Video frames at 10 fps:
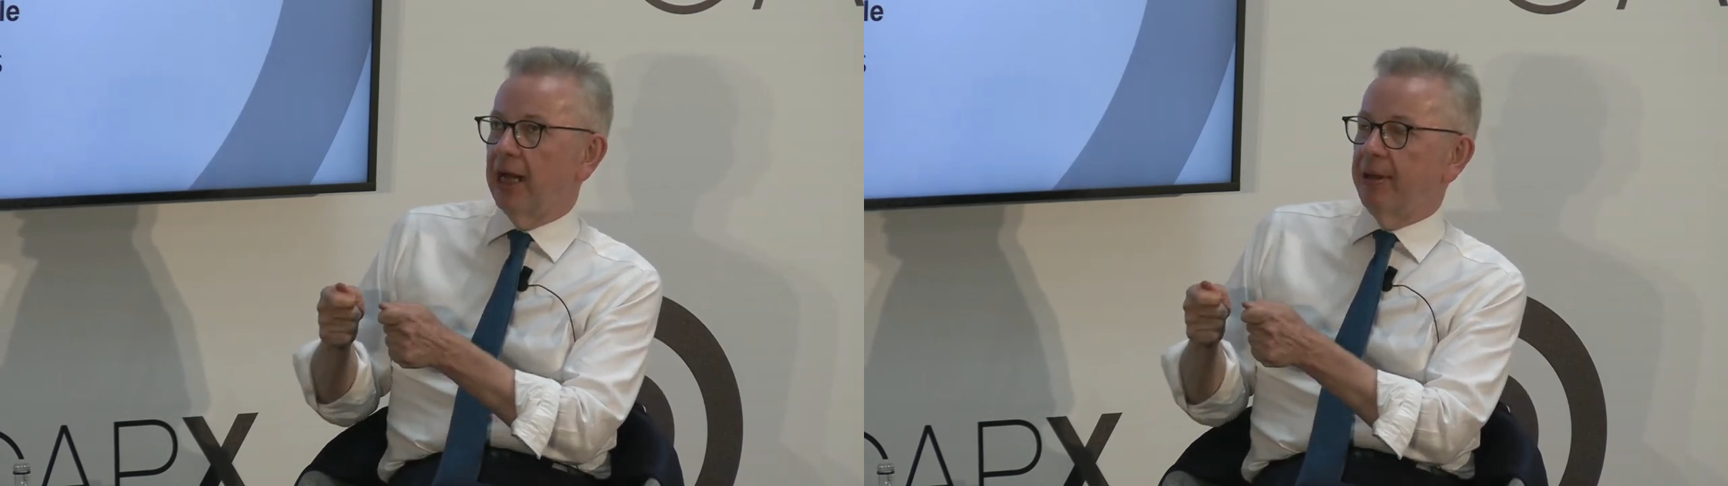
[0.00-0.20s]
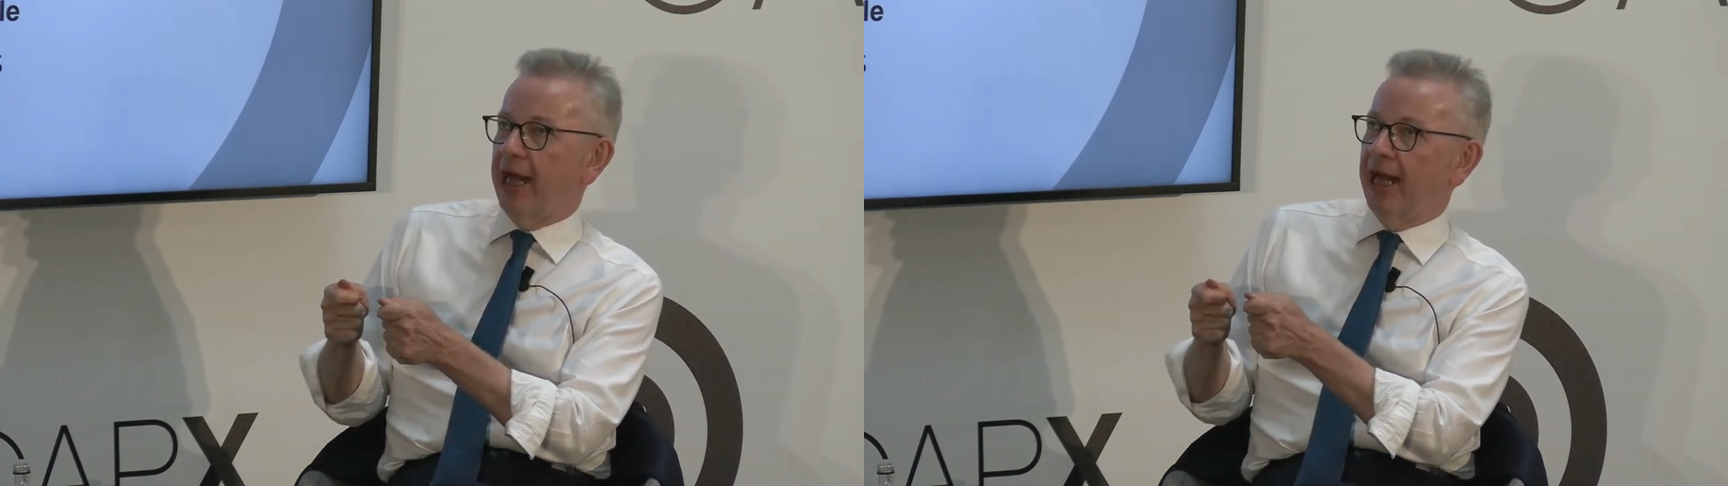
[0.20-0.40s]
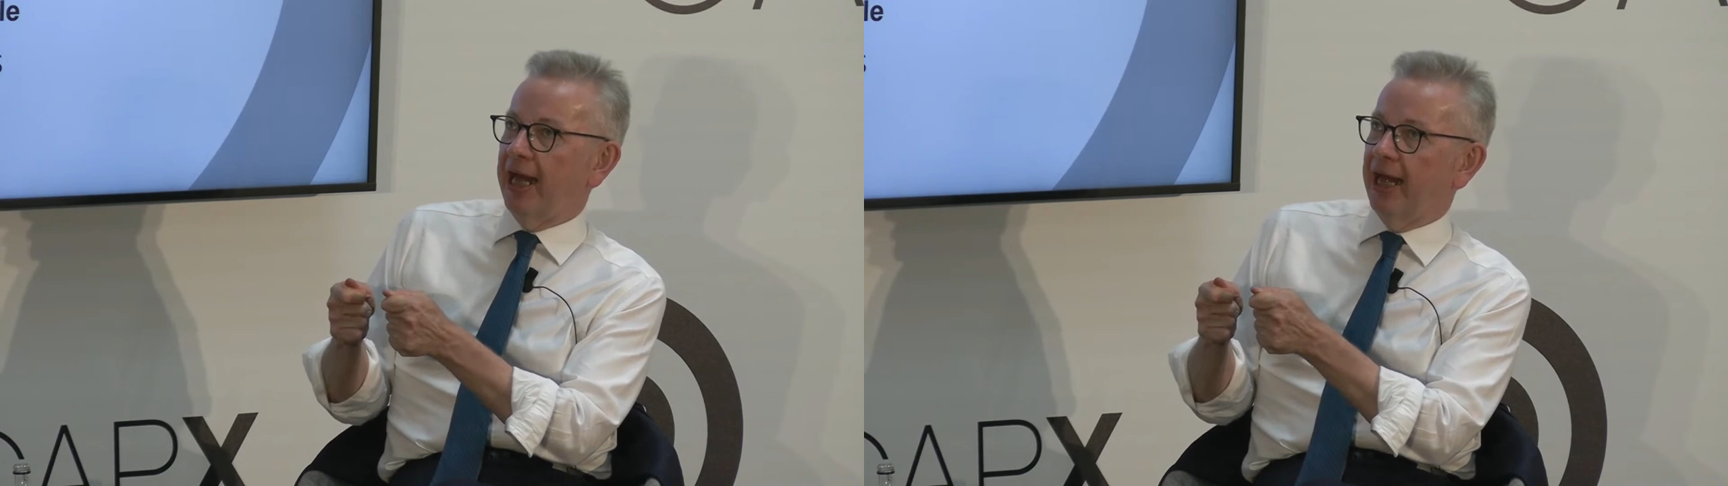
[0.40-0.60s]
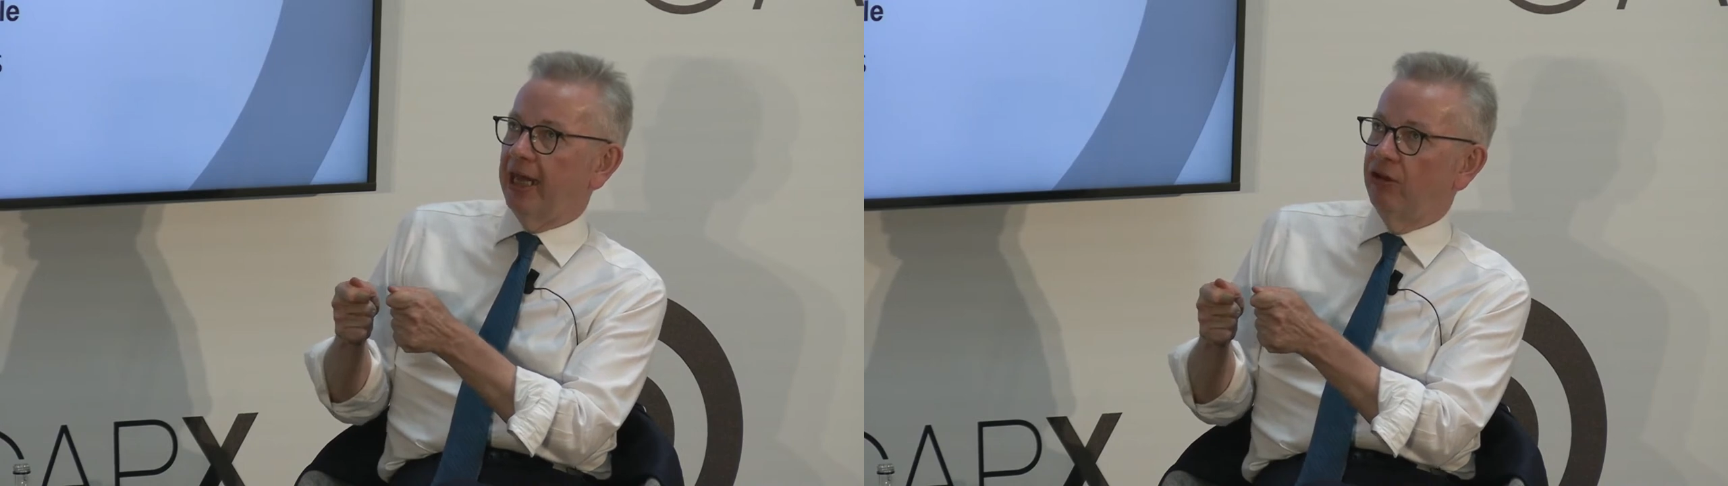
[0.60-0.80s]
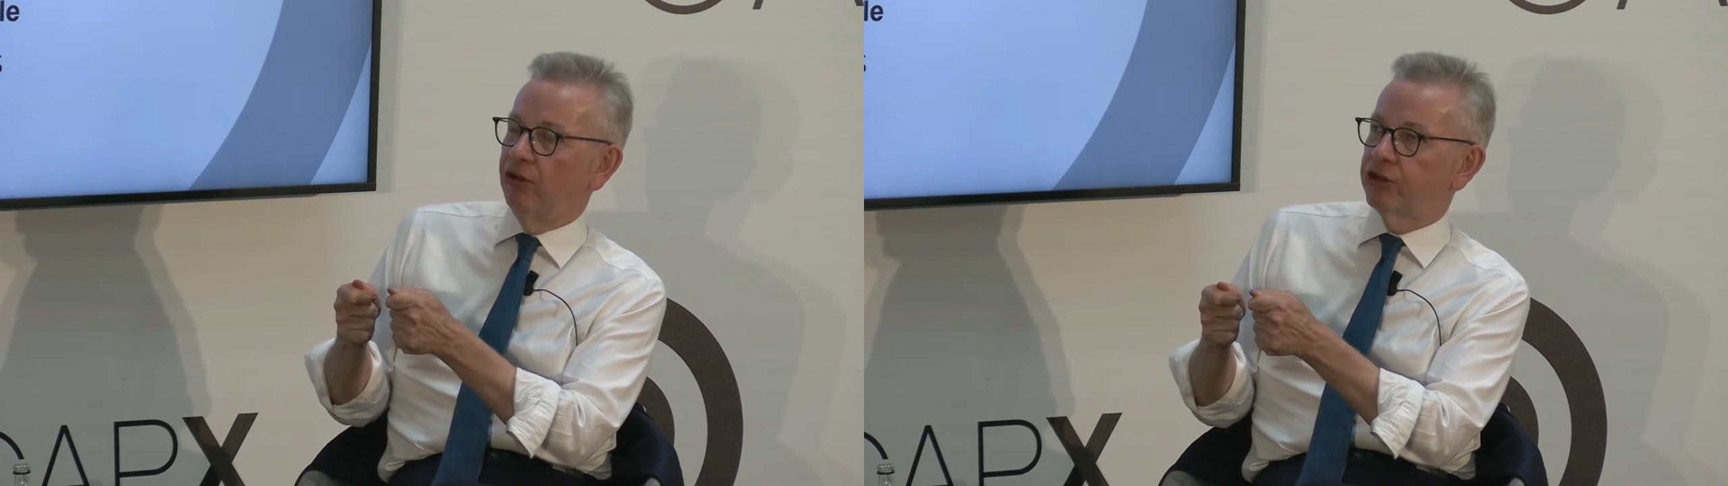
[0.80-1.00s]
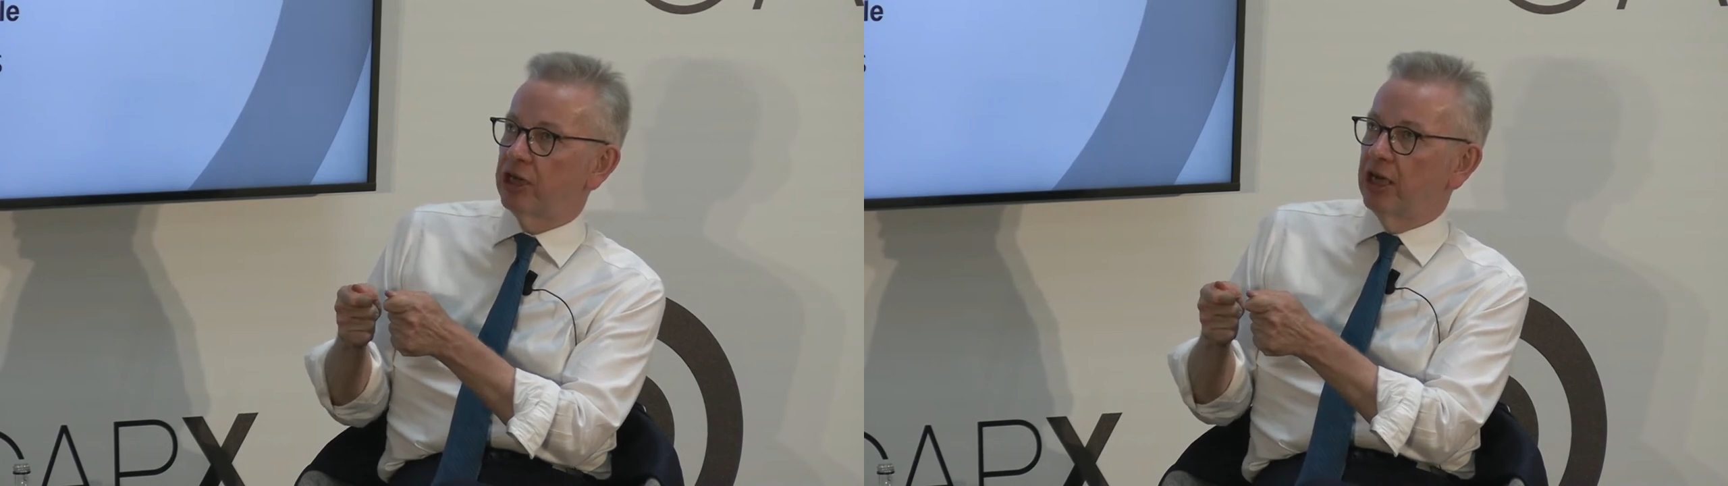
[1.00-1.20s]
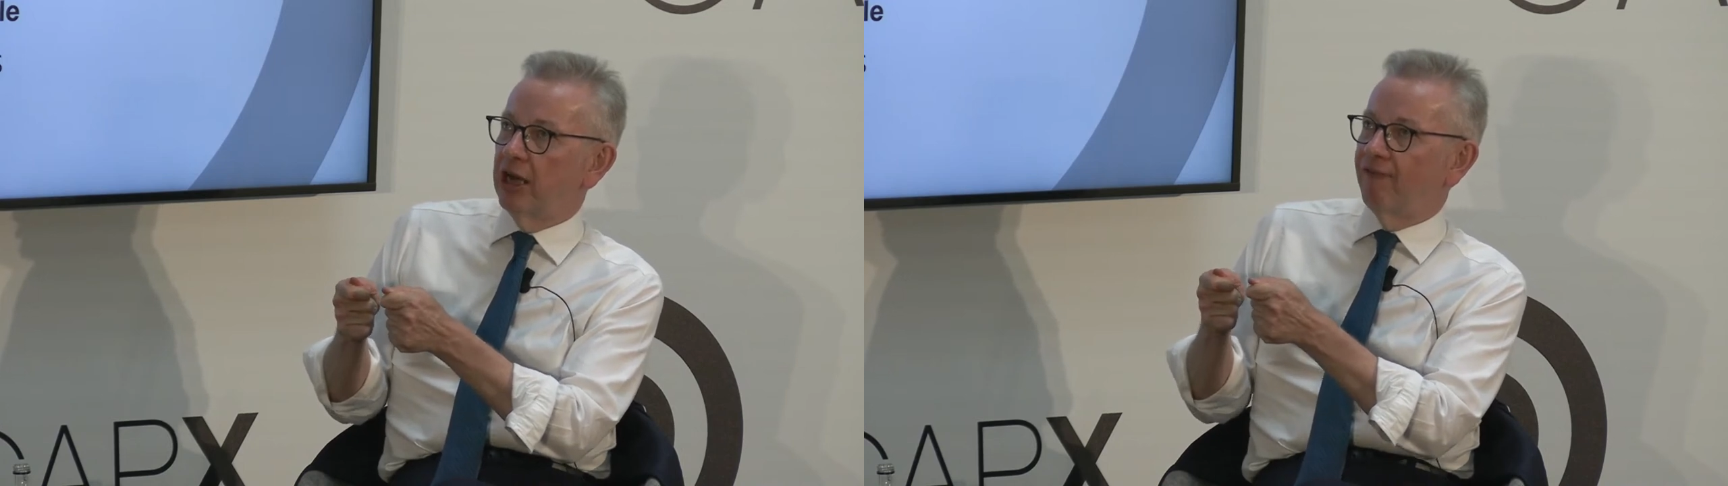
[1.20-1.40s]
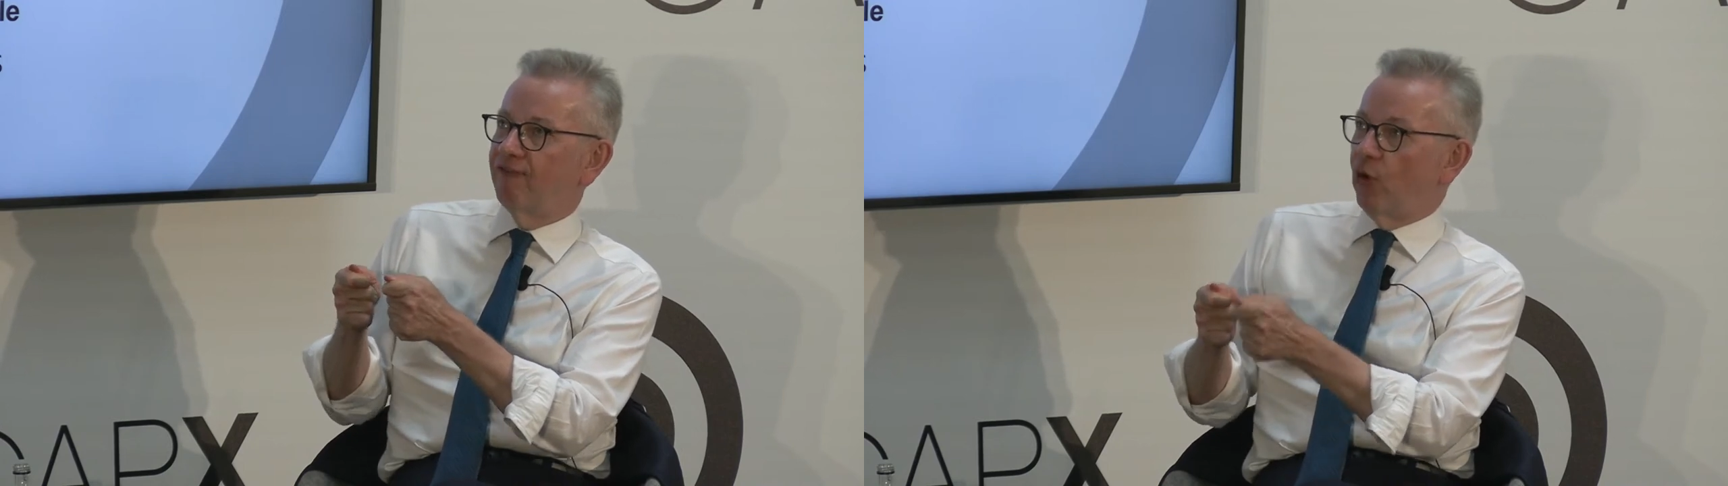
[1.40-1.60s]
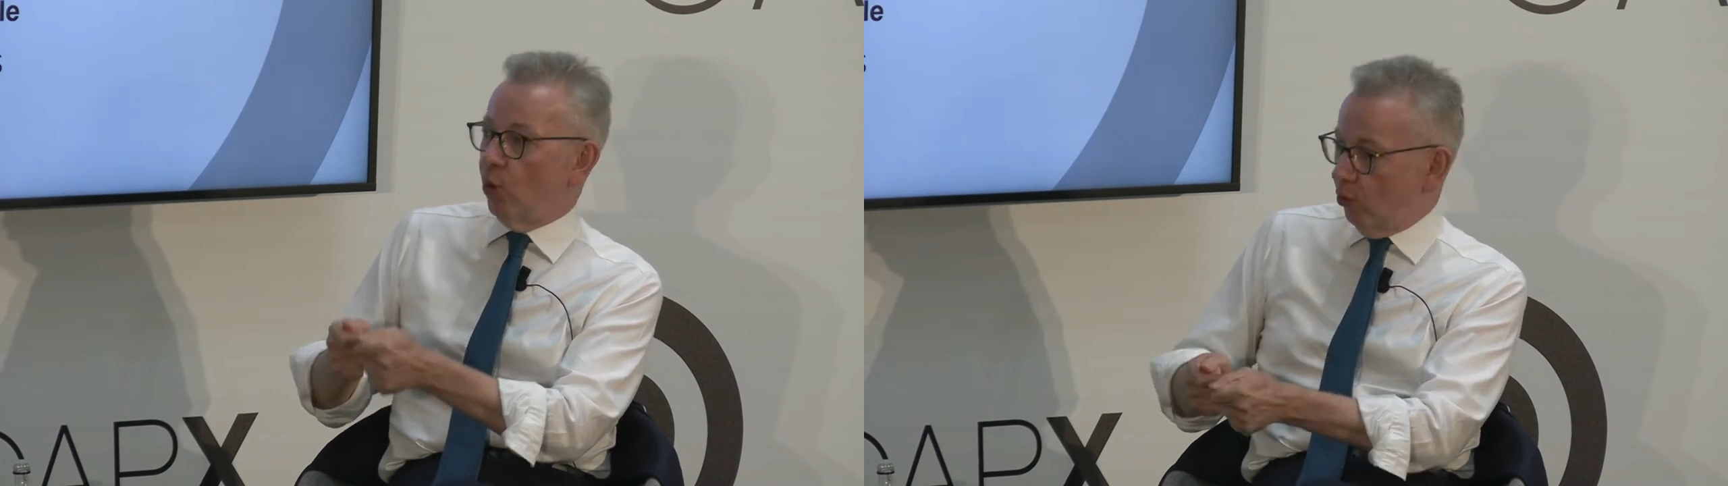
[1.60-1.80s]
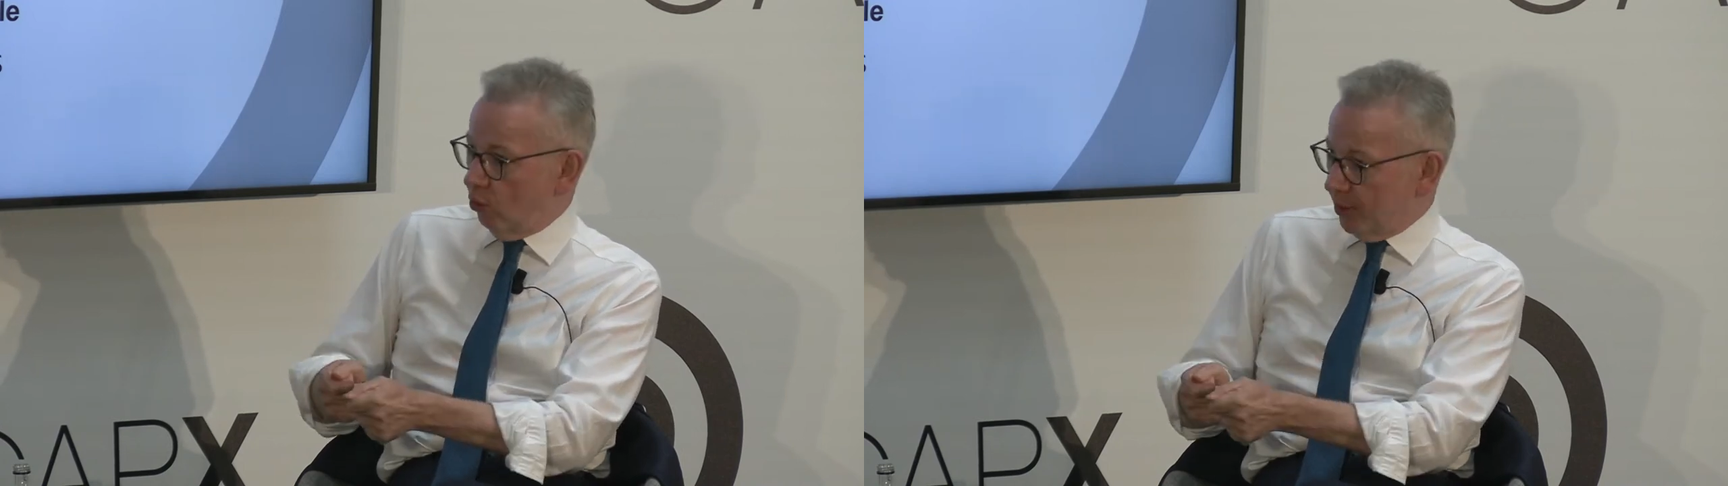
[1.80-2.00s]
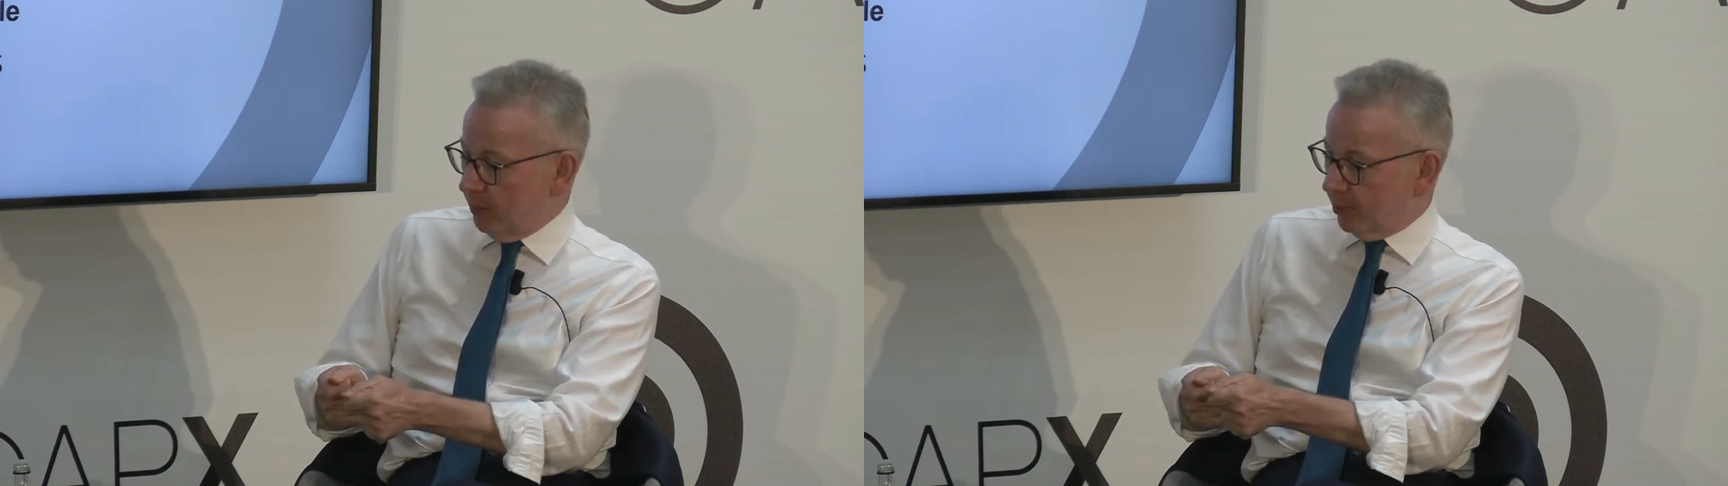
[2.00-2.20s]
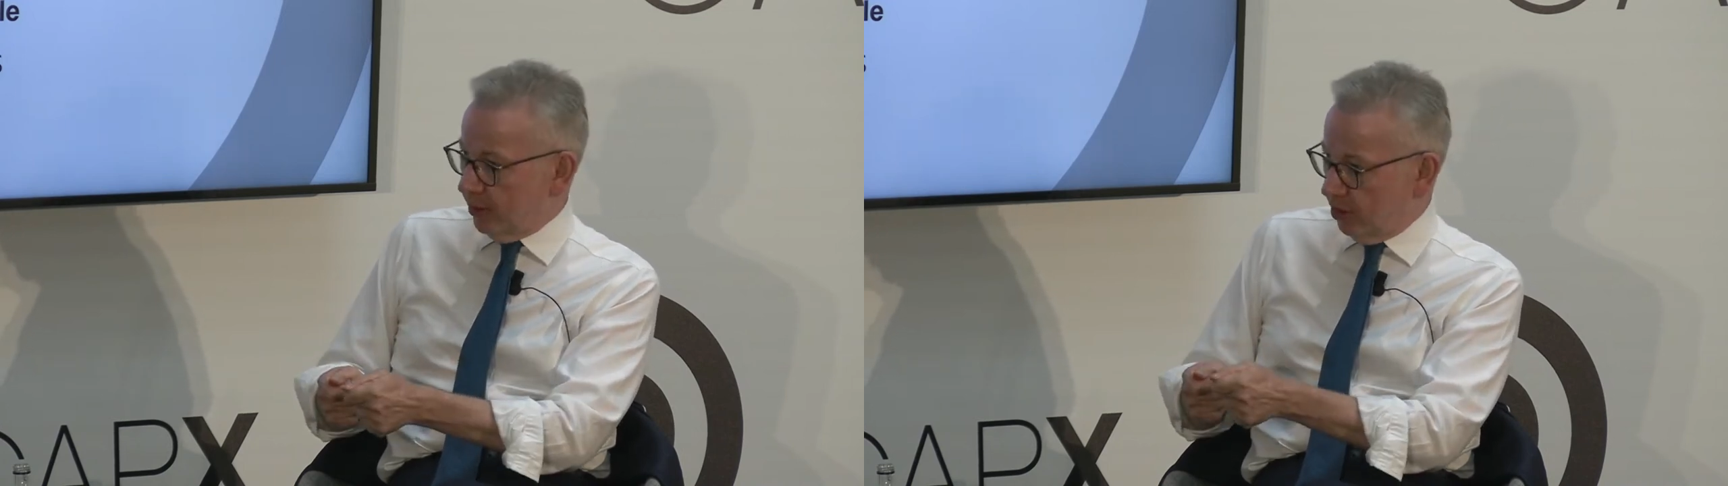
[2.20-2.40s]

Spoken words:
And for people in the